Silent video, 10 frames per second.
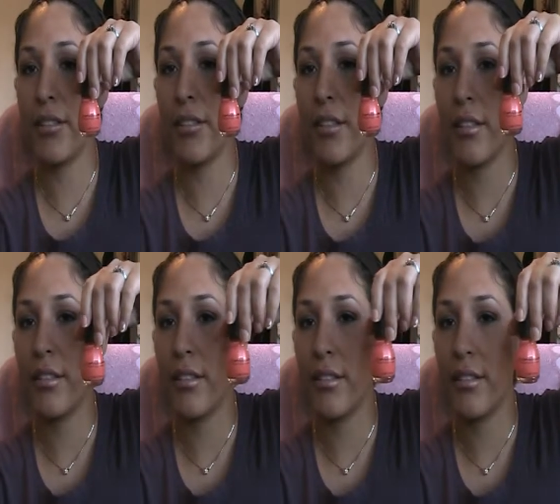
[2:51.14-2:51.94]
uh,
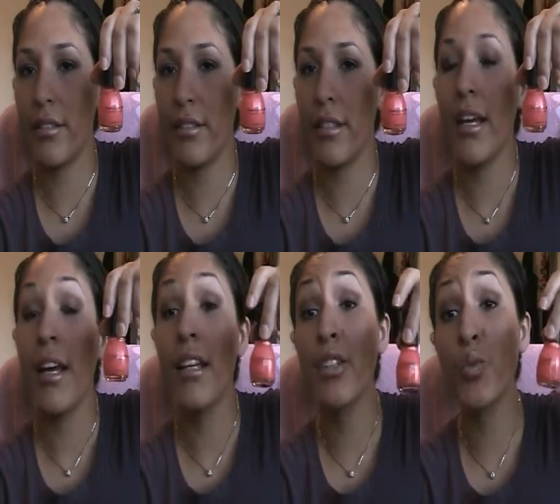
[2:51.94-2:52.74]

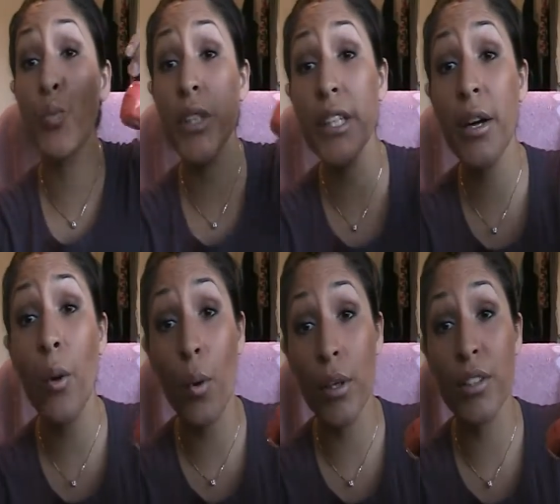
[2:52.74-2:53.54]
it looks really
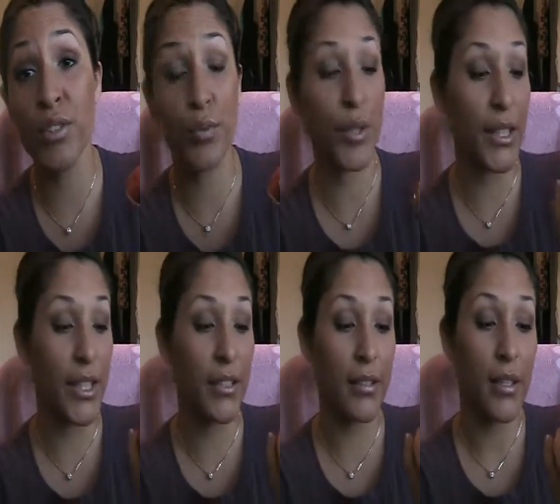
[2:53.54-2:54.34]
orange,
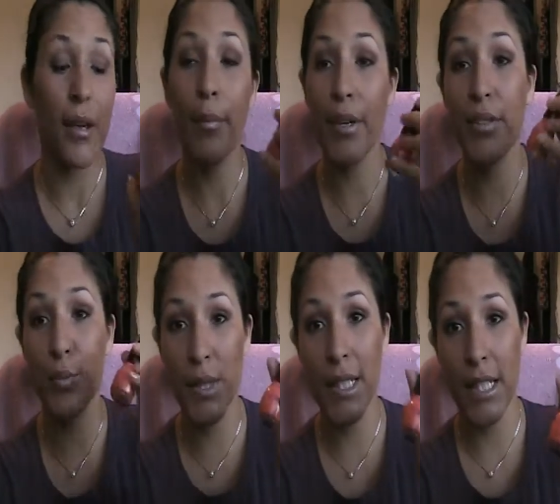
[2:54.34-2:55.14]
in, but it's
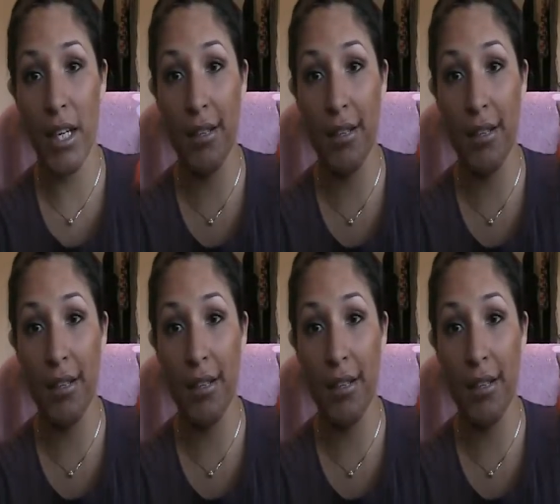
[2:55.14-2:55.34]
really not.